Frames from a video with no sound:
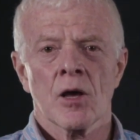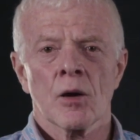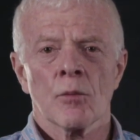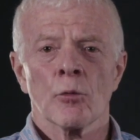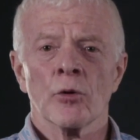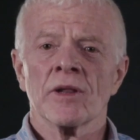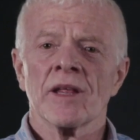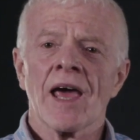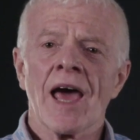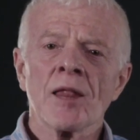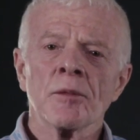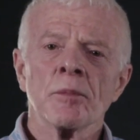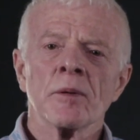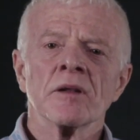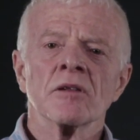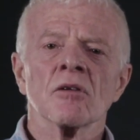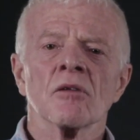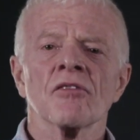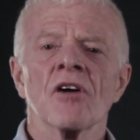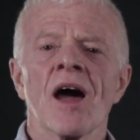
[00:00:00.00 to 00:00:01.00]
With the
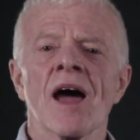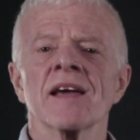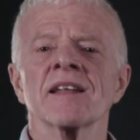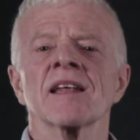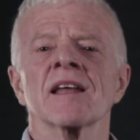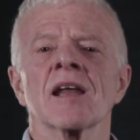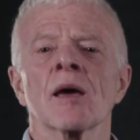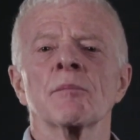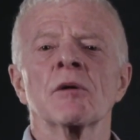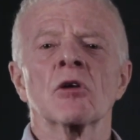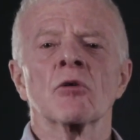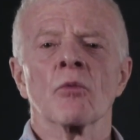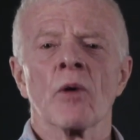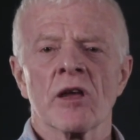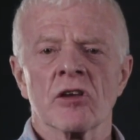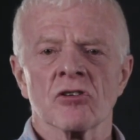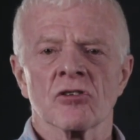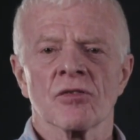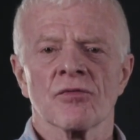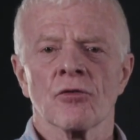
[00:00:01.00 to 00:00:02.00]
advent of high dynamic
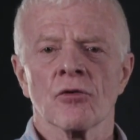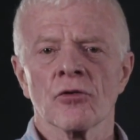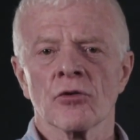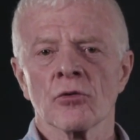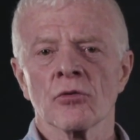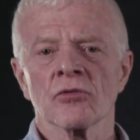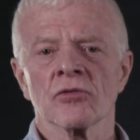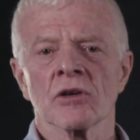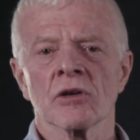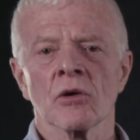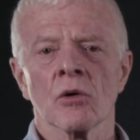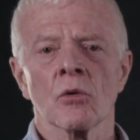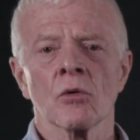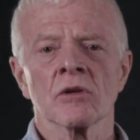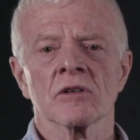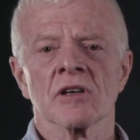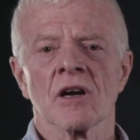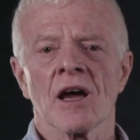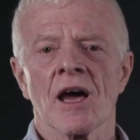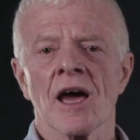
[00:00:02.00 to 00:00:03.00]
range for use in
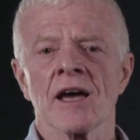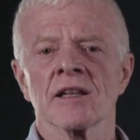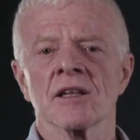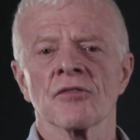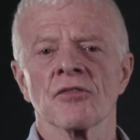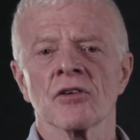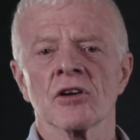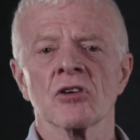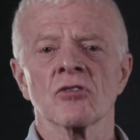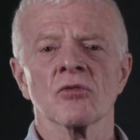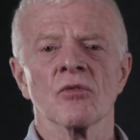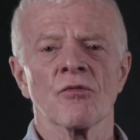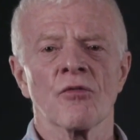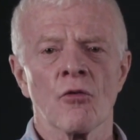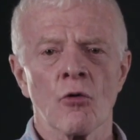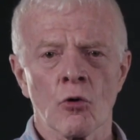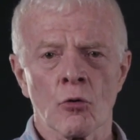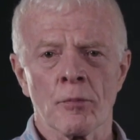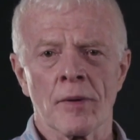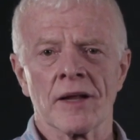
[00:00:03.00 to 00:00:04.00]
ultra-high definition
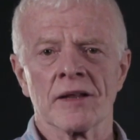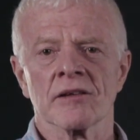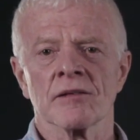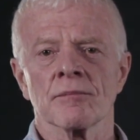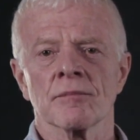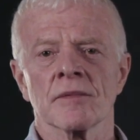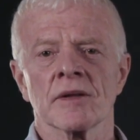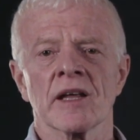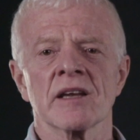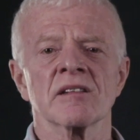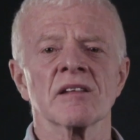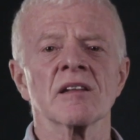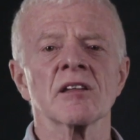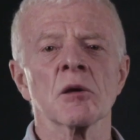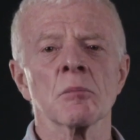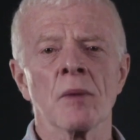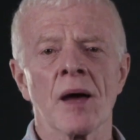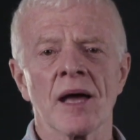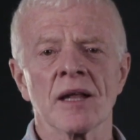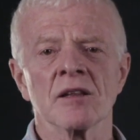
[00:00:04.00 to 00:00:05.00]
formats, there is a
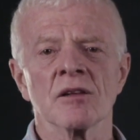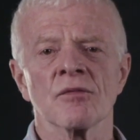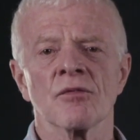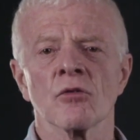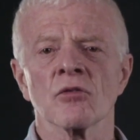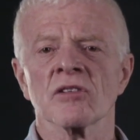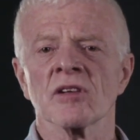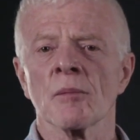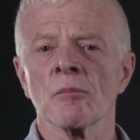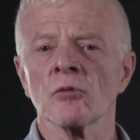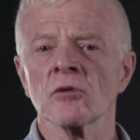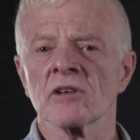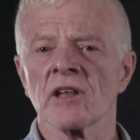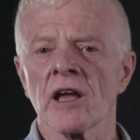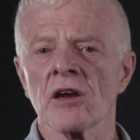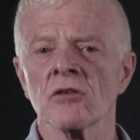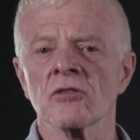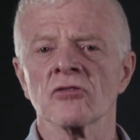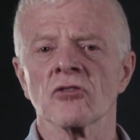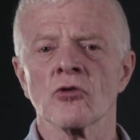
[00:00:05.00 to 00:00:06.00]
demand for
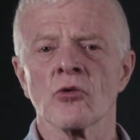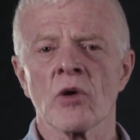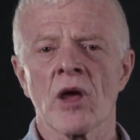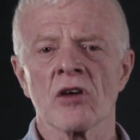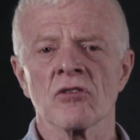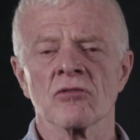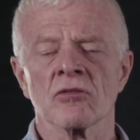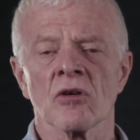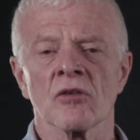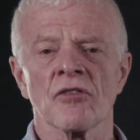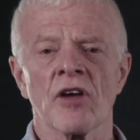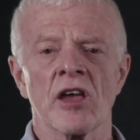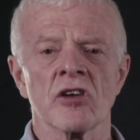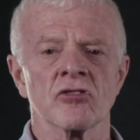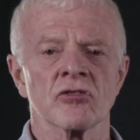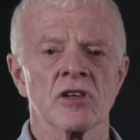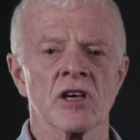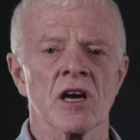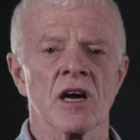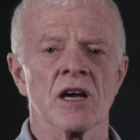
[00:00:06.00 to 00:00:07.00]
simultaneous creation of
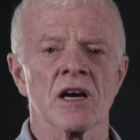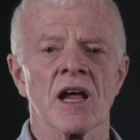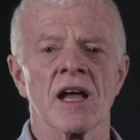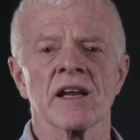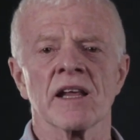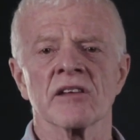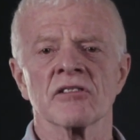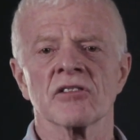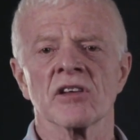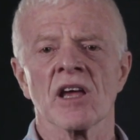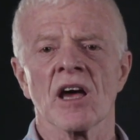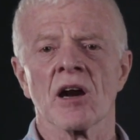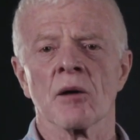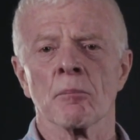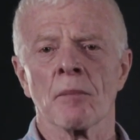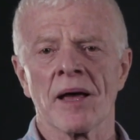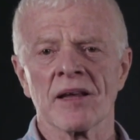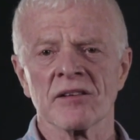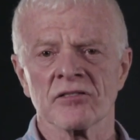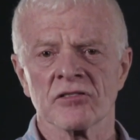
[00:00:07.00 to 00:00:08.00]
HDR and SDR
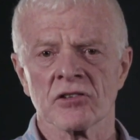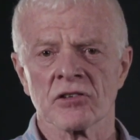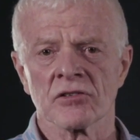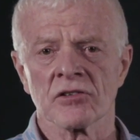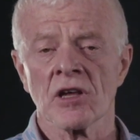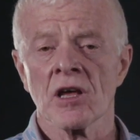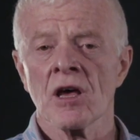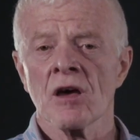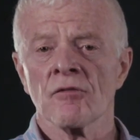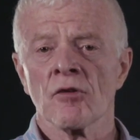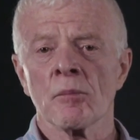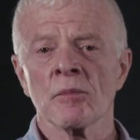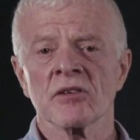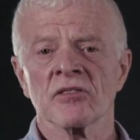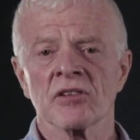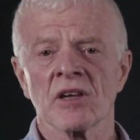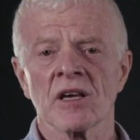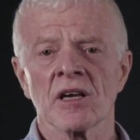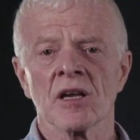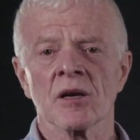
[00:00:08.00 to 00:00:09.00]
masters from a
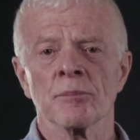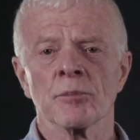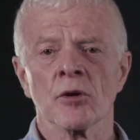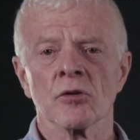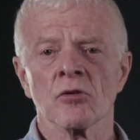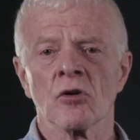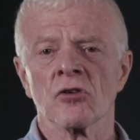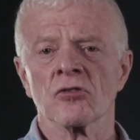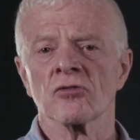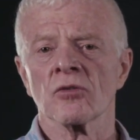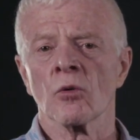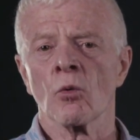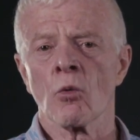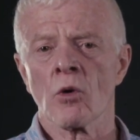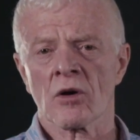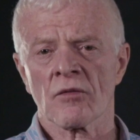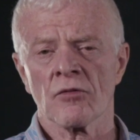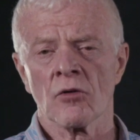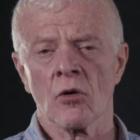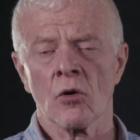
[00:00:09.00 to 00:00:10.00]
single production
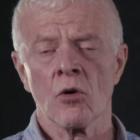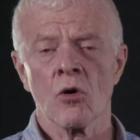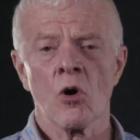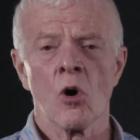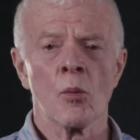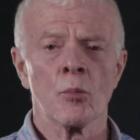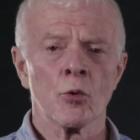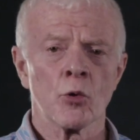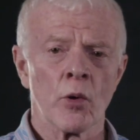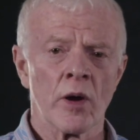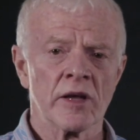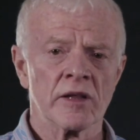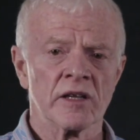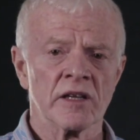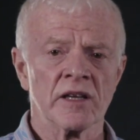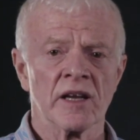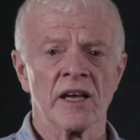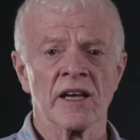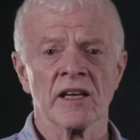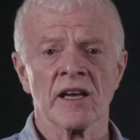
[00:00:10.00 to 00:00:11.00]
workflow
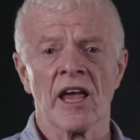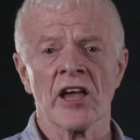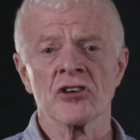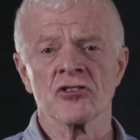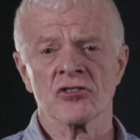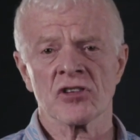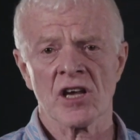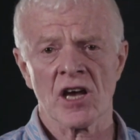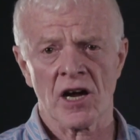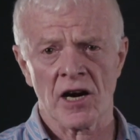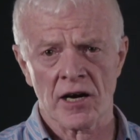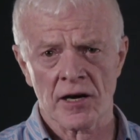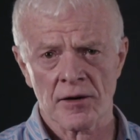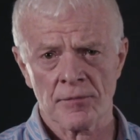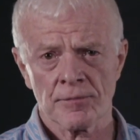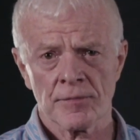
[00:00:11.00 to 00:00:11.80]
operating in HDR.